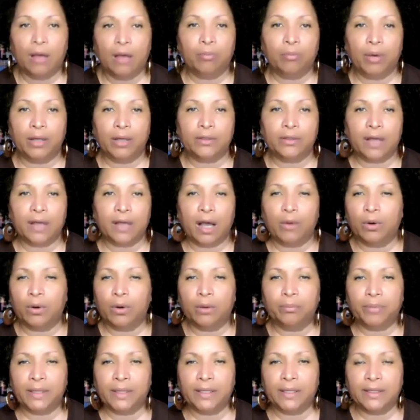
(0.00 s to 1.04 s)
but
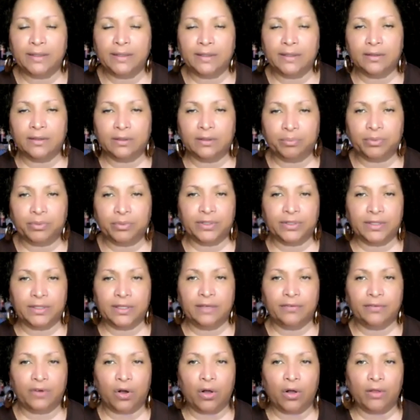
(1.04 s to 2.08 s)
our ability to
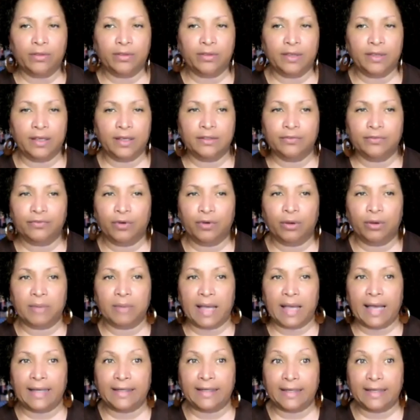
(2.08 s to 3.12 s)
perceive all things from
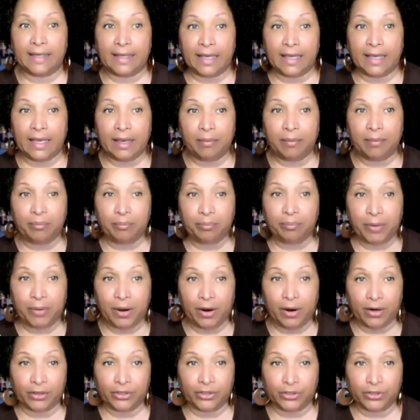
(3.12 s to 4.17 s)
an
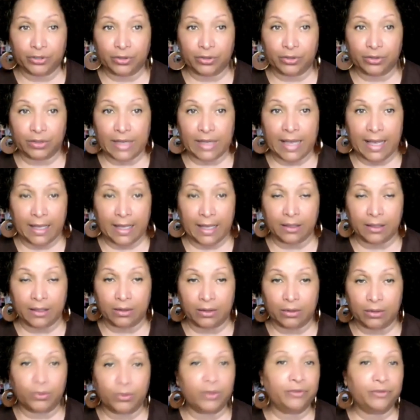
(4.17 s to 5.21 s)
impartial
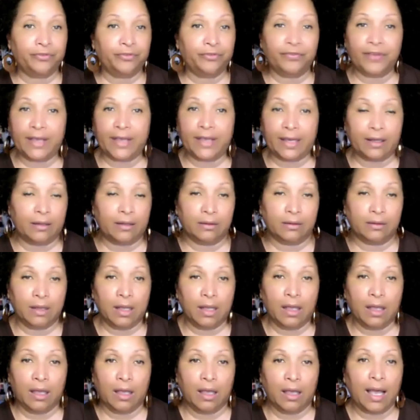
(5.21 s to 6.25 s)
angle will fail
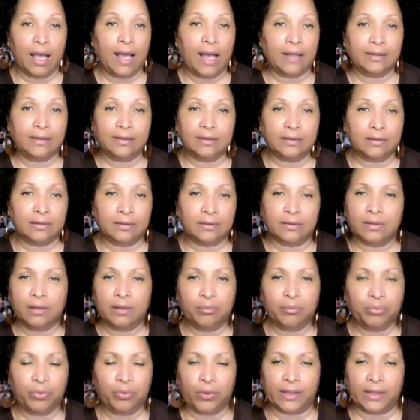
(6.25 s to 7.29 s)
at some
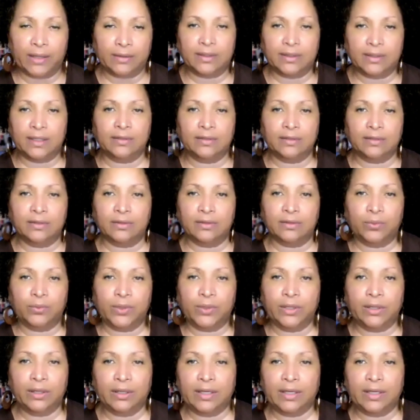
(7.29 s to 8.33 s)
point, since
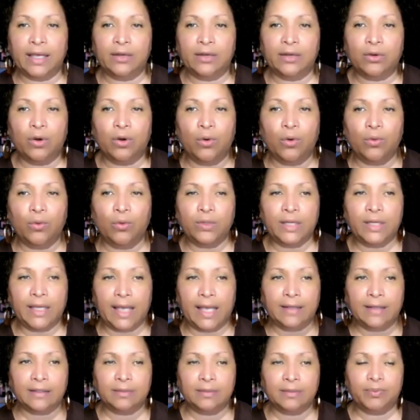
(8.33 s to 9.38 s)
we can only
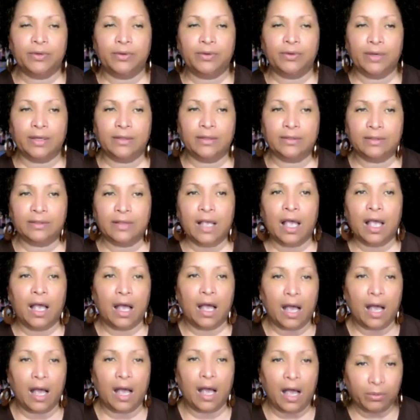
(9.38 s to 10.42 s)
experience
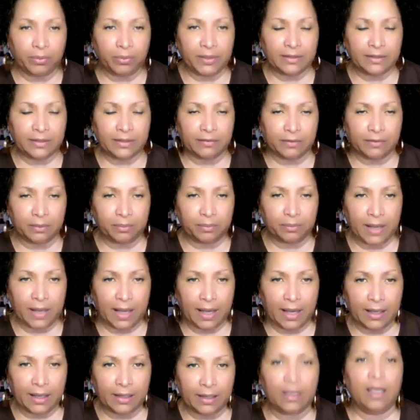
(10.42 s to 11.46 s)
our piece of the
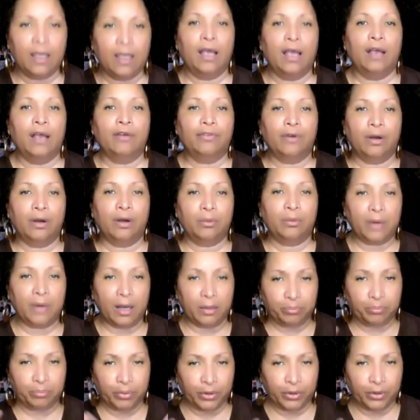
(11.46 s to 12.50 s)
pie from
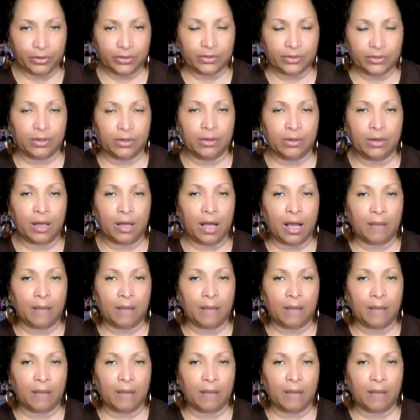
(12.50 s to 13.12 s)
a personal